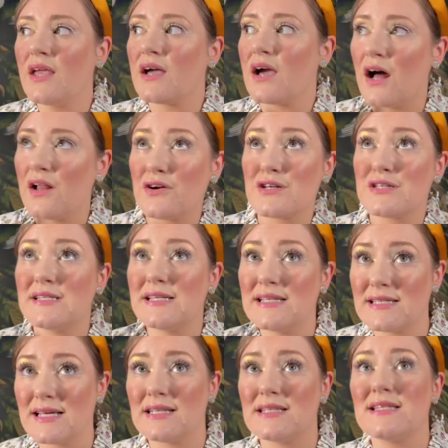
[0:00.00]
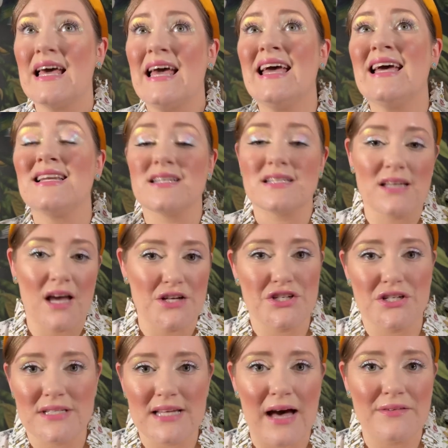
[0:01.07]
color seasons
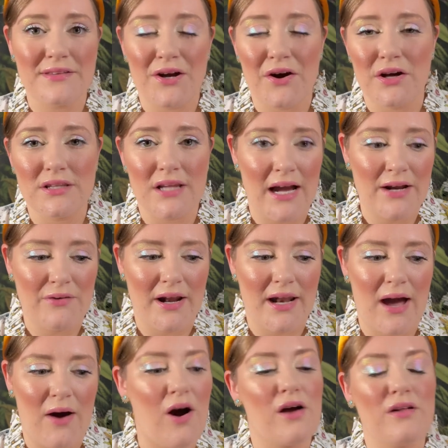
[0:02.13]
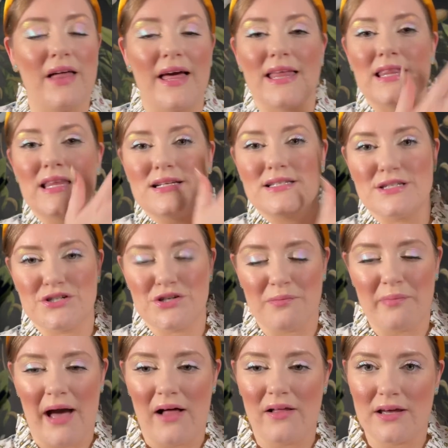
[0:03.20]
discussions out there online right now are like, this is your
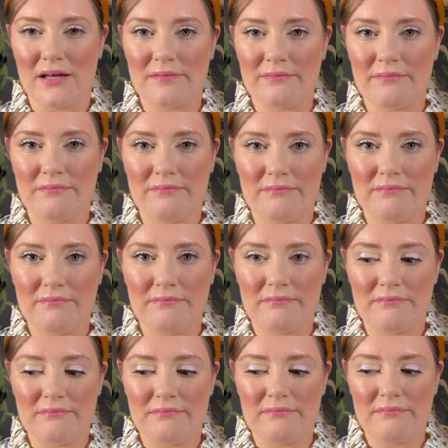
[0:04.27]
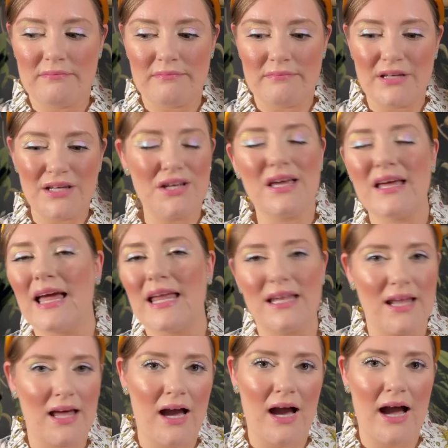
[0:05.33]
palette.
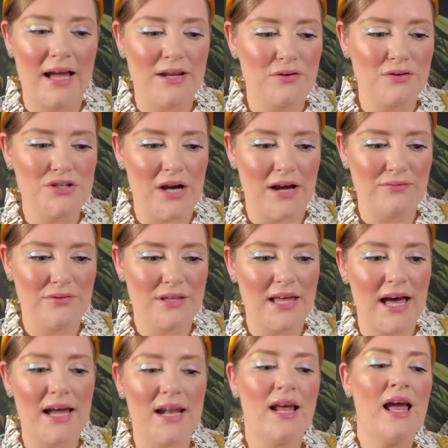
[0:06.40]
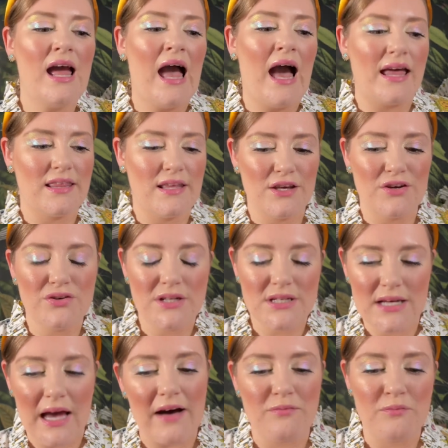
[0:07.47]
And I don't jive with that. I think you need to
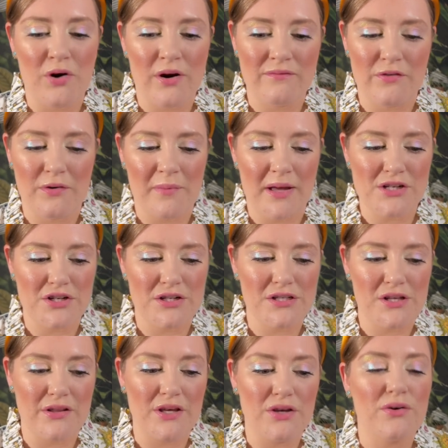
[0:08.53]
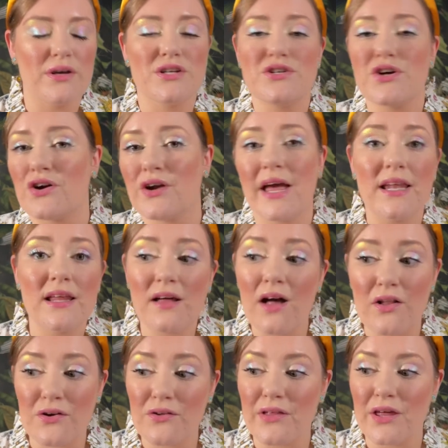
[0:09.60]
have more information so that you can turn any
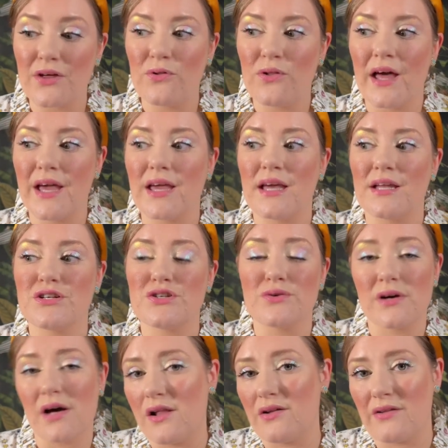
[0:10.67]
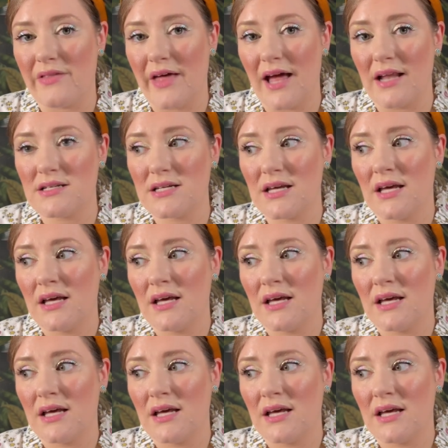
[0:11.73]
color that you like into a color that